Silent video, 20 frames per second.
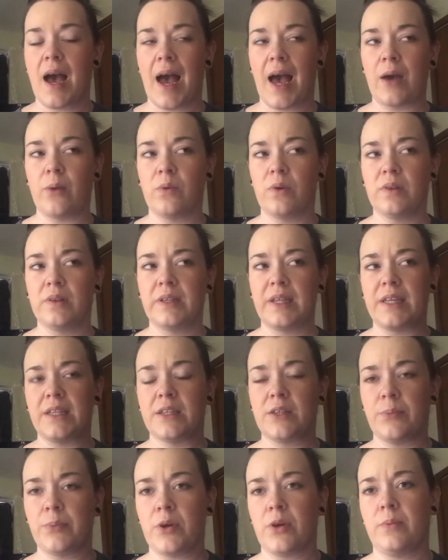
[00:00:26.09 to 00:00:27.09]
I will
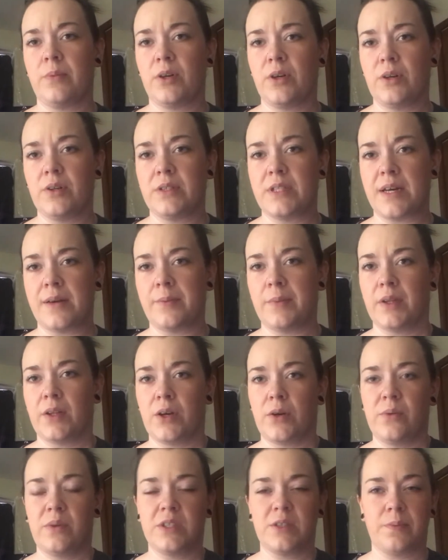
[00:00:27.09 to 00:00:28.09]
link the promo code down
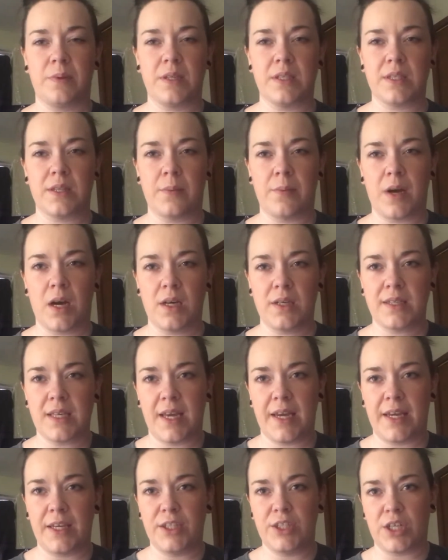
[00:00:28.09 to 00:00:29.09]
below, which makes the box
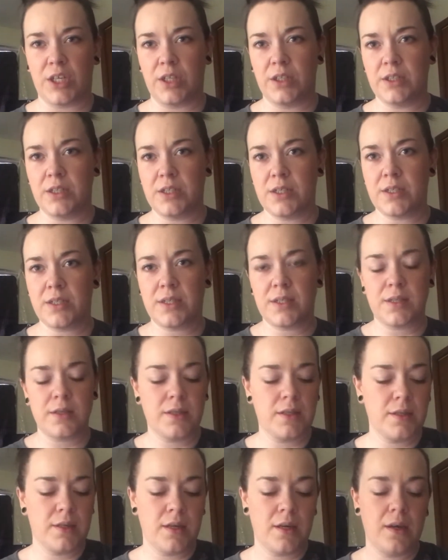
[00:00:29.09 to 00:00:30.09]
$8.
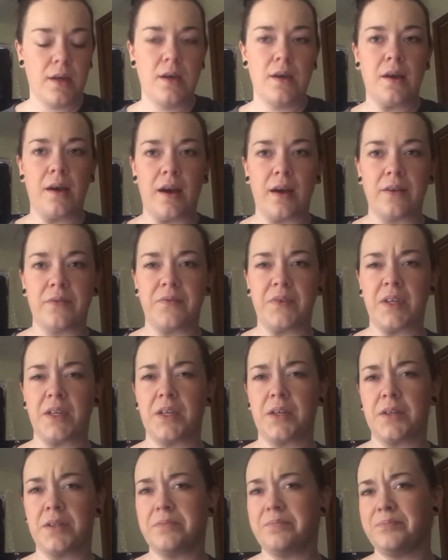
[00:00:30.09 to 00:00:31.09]
I
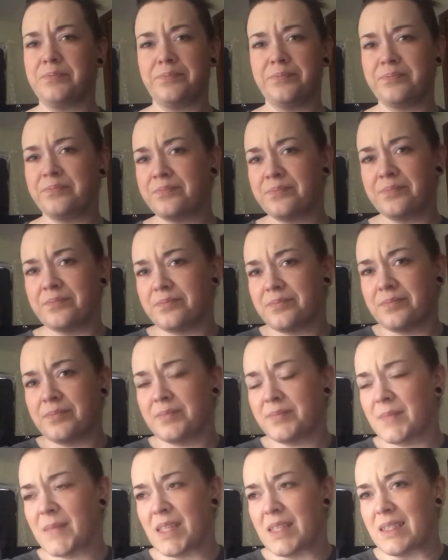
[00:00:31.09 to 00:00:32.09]
figured
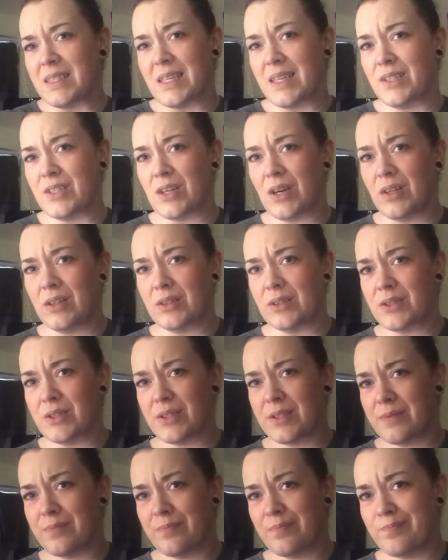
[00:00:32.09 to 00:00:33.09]
it's
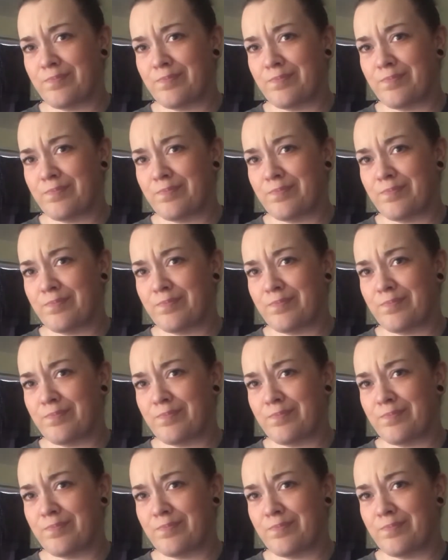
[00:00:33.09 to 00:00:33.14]
$8.